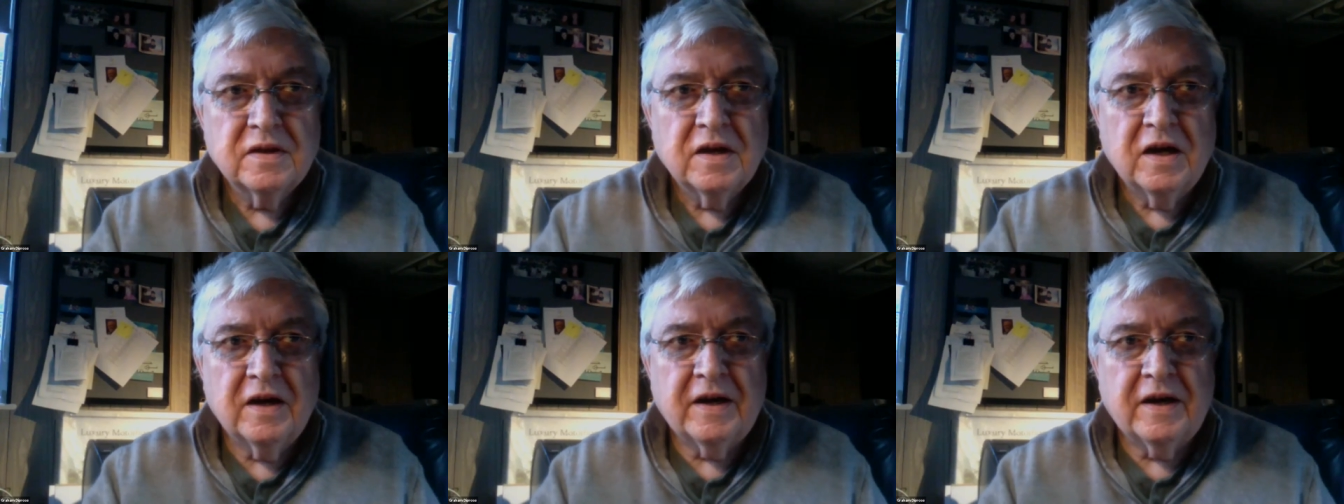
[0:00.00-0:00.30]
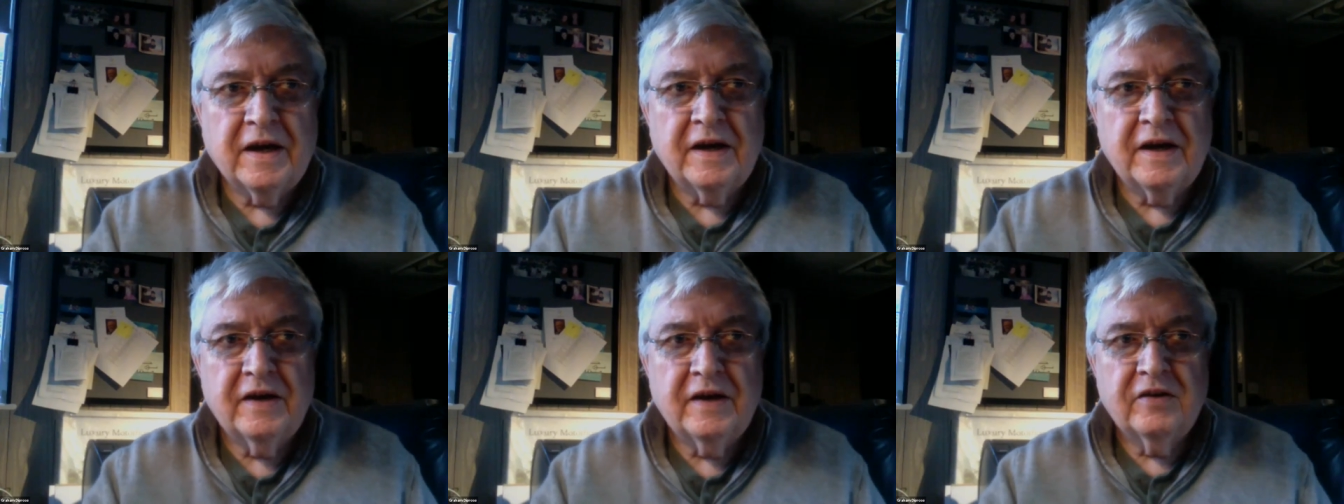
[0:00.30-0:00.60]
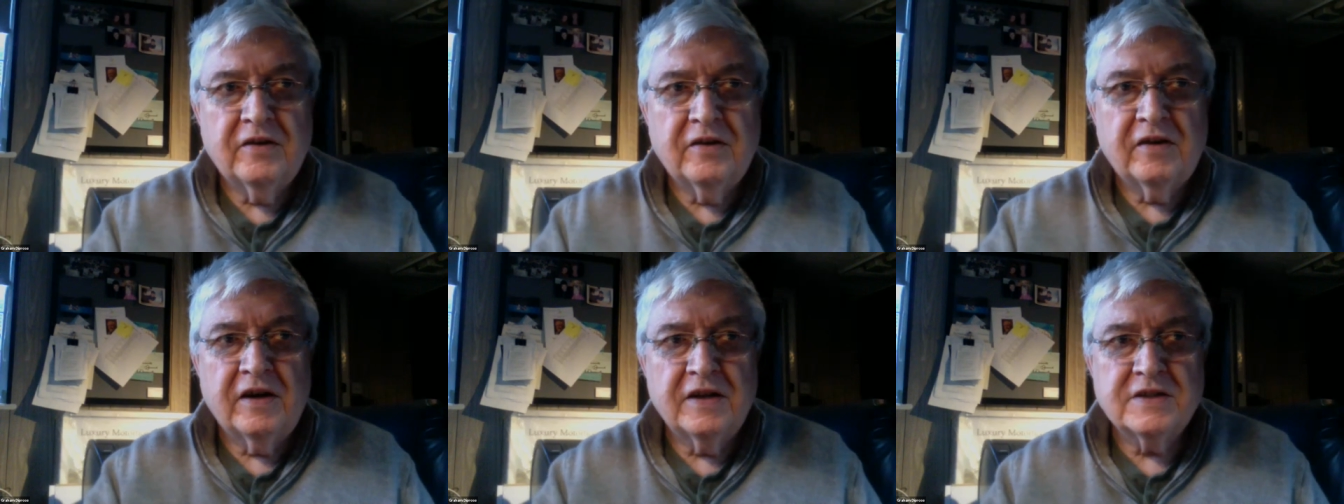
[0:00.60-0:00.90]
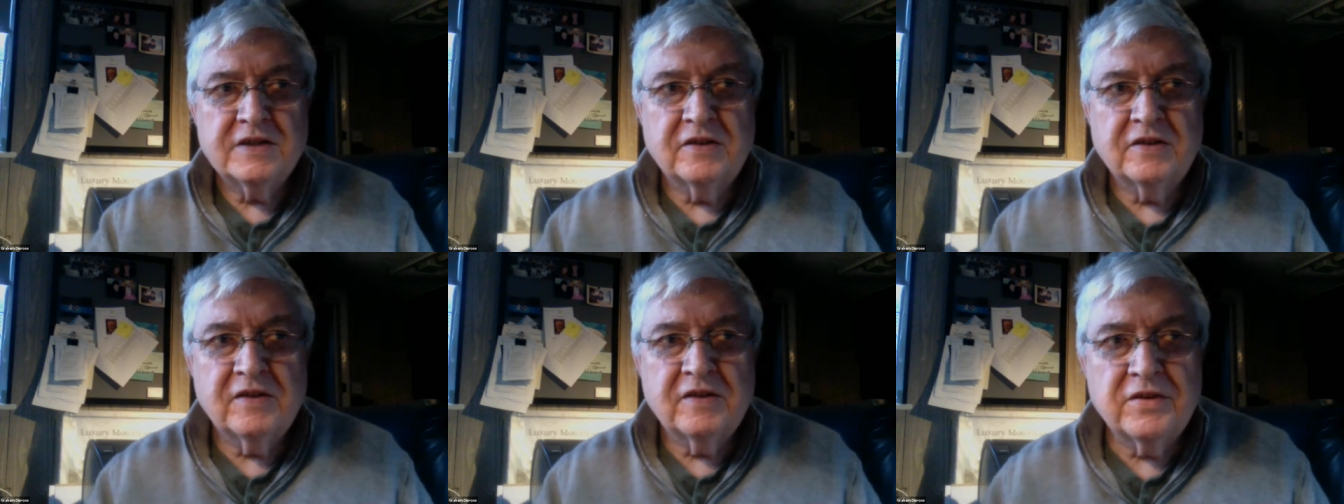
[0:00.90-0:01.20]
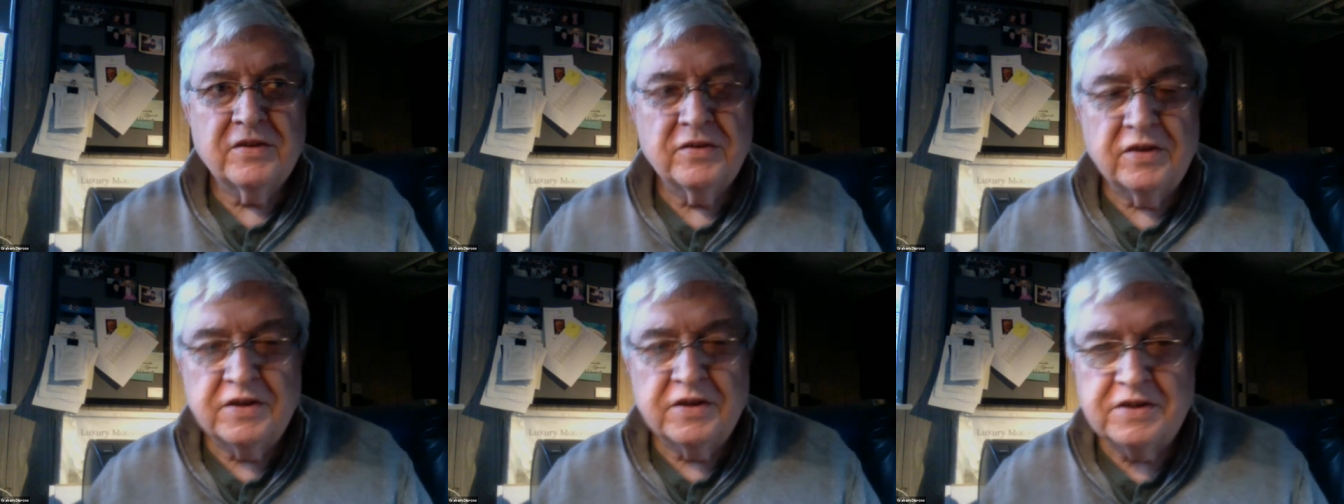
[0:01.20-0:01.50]
Okay, all right, sorry, I
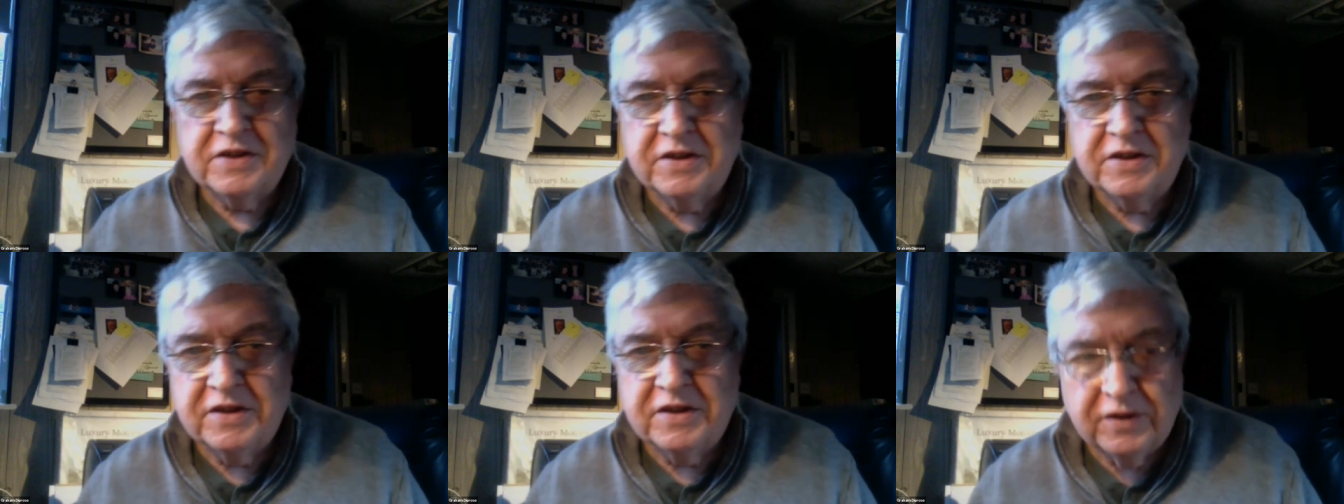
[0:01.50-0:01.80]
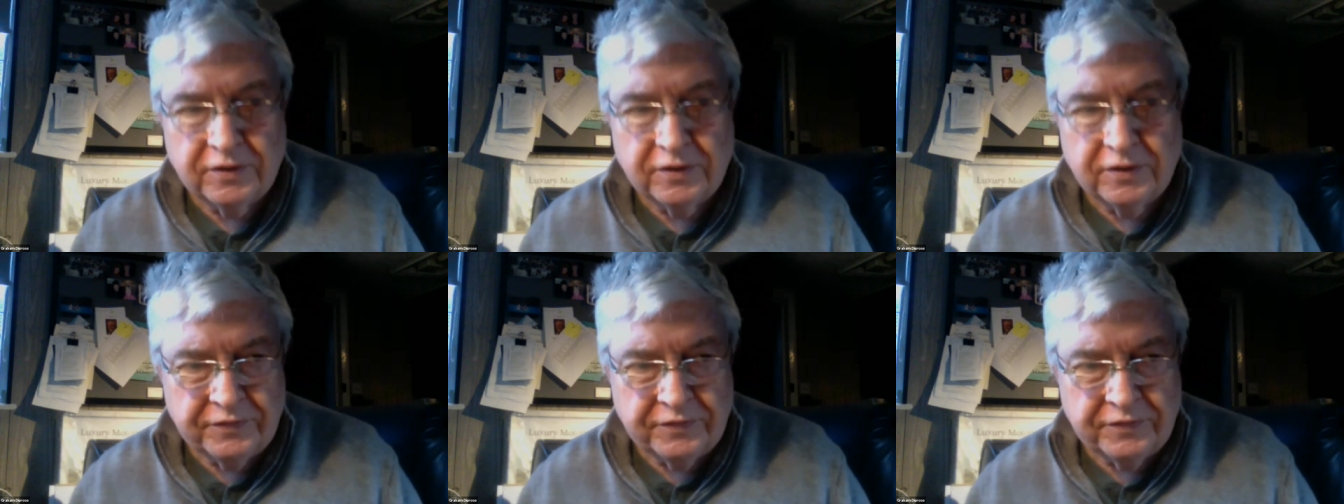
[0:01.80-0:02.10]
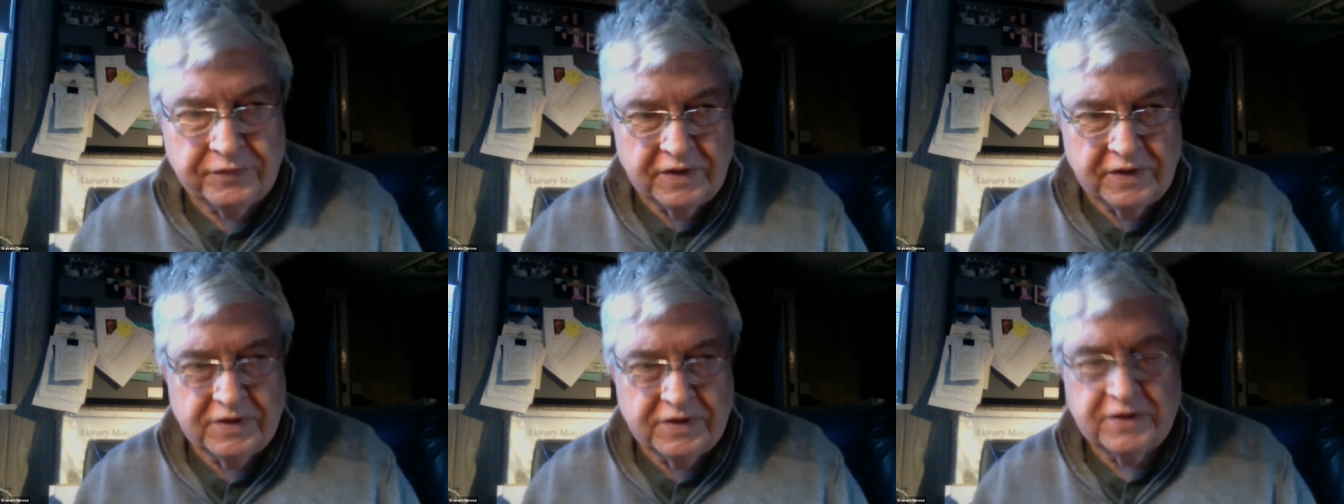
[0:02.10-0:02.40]
thought I turned it off and it